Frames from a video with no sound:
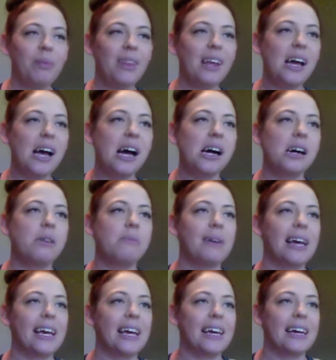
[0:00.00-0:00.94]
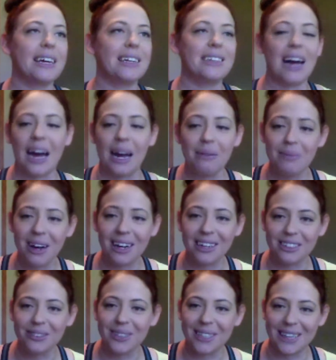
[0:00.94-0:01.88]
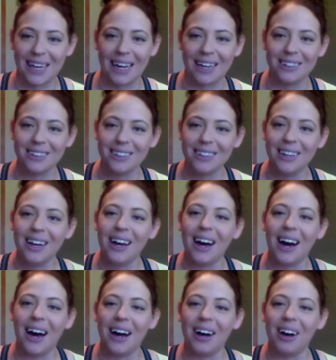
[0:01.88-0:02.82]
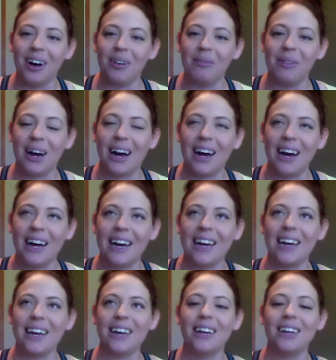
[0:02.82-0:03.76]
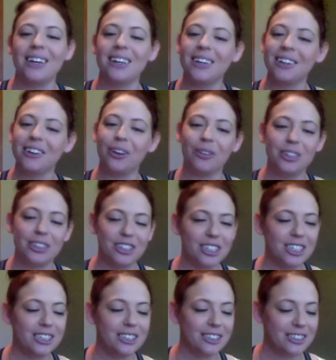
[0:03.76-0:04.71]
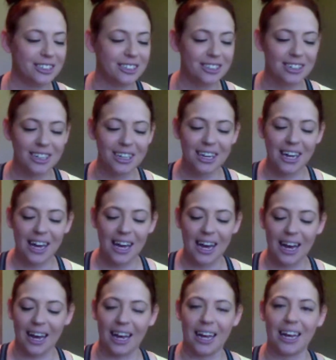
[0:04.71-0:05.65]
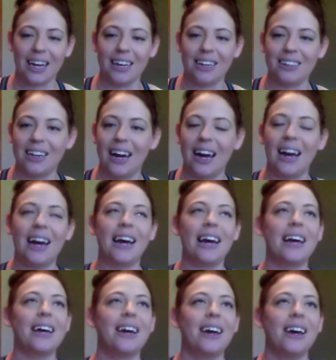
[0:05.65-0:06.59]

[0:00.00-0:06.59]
And I'm not doing that. I go to church and I,